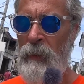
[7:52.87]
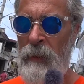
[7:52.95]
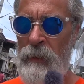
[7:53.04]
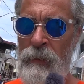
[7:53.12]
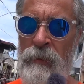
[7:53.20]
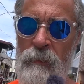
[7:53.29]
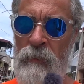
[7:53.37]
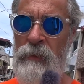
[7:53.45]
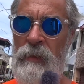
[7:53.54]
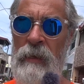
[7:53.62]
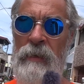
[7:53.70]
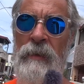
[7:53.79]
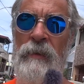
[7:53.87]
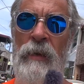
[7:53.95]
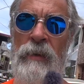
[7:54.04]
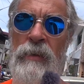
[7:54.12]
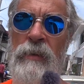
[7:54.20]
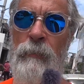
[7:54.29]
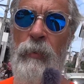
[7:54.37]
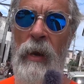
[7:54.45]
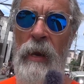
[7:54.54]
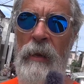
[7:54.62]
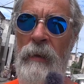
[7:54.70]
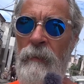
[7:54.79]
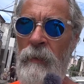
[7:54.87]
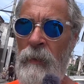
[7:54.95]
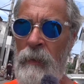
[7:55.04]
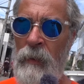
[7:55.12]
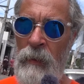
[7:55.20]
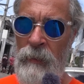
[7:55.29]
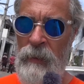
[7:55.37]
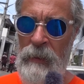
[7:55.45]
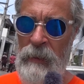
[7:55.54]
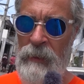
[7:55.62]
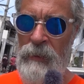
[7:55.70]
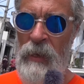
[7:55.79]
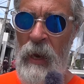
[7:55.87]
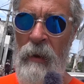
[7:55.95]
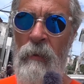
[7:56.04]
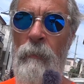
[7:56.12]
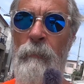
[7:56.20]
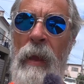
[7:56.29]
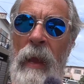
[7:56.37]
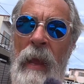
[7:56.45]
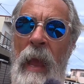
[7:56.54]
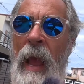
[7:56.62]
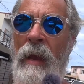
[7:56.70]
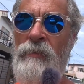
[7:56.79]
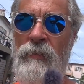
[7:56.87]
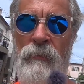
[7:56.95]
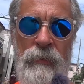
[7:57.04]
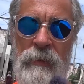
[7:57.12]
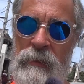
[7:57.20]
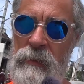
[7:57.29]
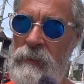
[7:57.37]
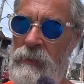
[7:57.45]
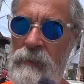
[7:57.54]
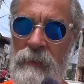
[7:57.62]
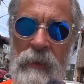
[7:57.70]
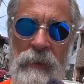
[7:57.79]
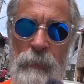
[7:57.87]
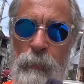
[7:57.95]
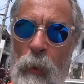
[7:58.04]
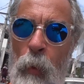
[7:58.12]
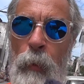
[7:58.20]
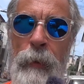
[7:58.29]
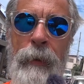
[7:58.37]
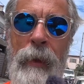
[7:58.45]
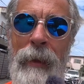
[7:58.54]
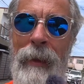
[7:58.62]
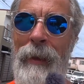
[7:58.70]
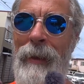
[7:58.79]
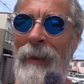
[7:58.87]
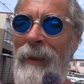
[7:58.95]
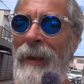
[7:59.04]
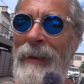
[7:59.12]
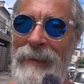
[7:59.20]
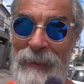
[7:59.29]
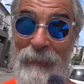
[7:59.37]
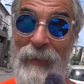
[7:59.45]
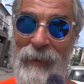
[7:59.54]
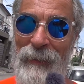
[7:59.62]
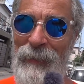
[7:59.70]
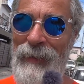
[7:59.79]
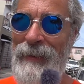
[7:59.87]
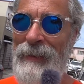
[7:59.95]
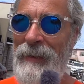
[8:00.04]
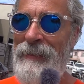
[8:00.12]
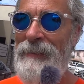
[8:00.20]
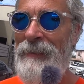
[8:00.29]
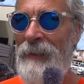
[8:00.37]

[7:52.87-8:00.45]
And as soon as I touched the brake, the entire back axle just exploded. I did a video on it, guys.